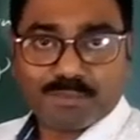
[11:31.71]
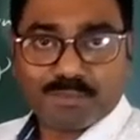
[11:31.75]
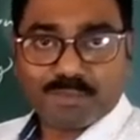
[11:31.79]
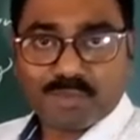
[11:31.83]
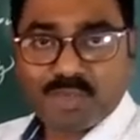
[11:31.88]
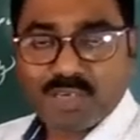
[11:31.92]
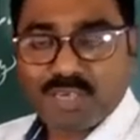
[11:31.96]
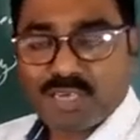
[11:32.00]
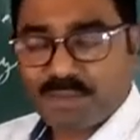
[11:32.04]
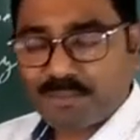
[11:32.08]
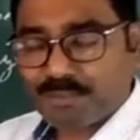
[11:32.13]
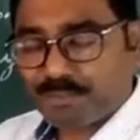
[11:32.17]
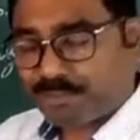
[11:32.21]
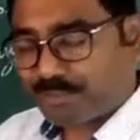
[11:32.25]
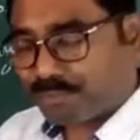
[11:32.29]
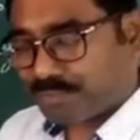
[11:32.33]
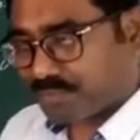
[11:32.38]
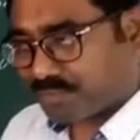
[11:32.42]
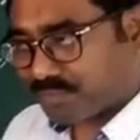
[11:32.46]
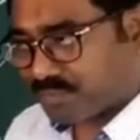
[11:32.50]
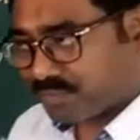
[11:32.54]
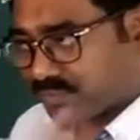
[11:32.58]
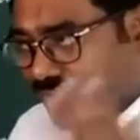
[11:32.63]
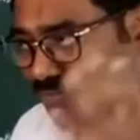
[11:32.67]
Okay,
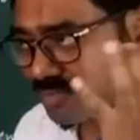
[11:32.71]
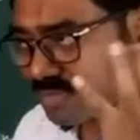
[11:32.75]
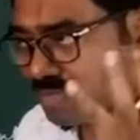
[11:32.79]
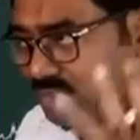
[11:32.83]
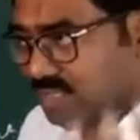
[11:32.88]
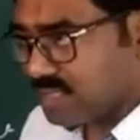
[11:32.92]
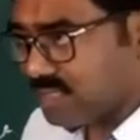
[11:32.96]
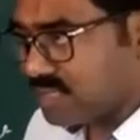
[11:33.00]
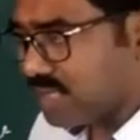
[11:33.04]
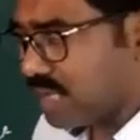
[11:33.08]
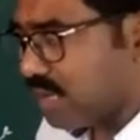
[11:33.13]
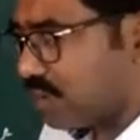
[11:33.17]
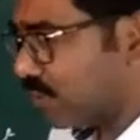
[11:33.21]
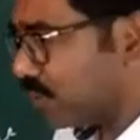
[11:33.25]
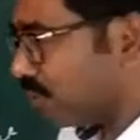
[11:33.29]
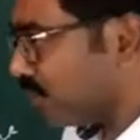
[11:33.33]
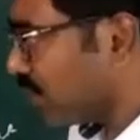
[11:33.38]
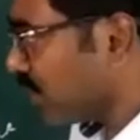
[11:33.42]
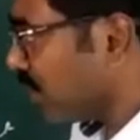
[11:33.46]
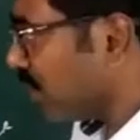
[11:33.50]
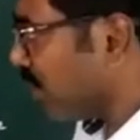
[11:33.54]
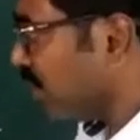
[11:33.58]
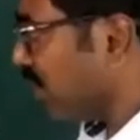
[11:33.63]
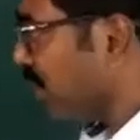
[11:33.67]
now
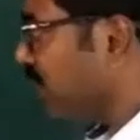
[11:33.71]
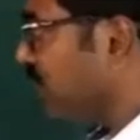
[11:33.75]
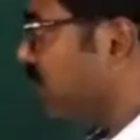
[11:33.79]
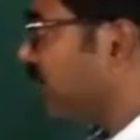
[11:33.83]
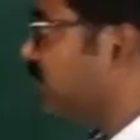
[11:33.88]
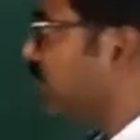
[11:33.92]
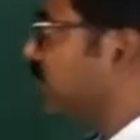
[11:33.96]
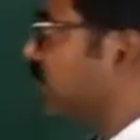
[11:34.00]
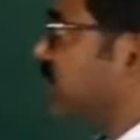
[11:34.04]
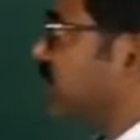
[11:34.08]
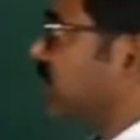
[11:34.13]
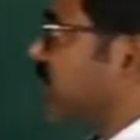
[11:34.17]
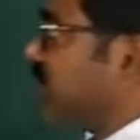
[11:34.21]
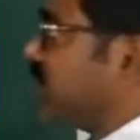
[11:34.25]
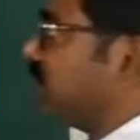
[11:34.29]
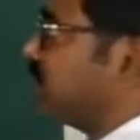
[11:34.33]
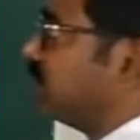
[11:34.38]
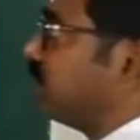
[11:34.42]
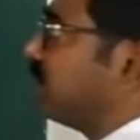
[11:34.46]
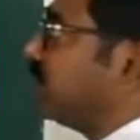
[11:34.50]
if there is